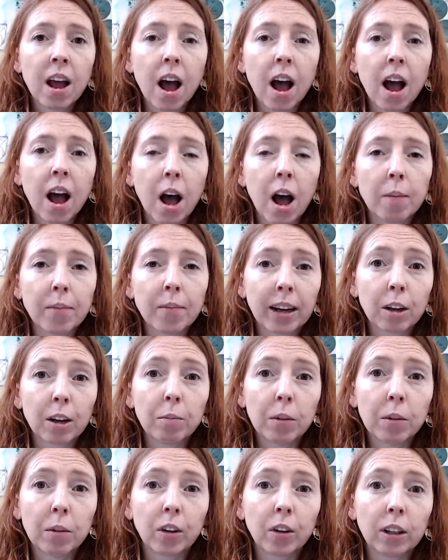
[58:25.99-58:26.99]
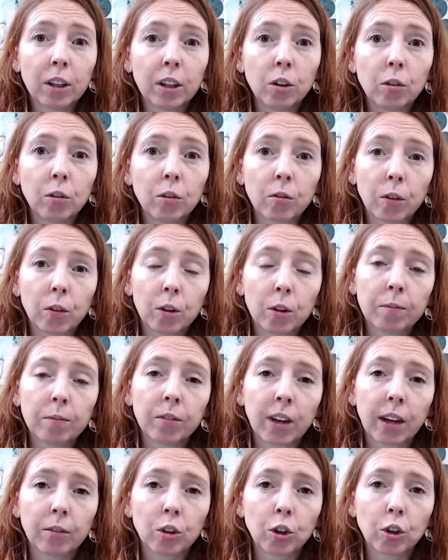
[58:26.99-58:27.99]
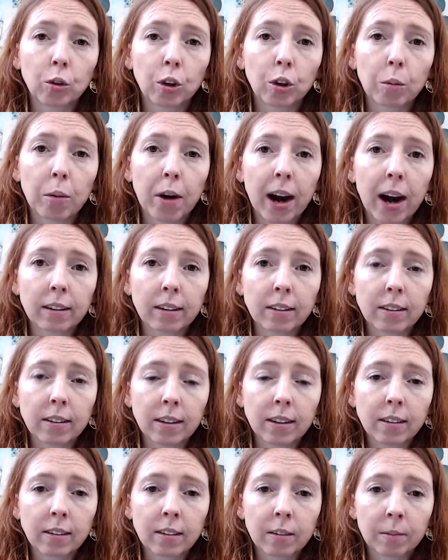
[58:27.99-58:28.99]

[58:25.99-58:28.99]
that can be really useful to have shorter practices.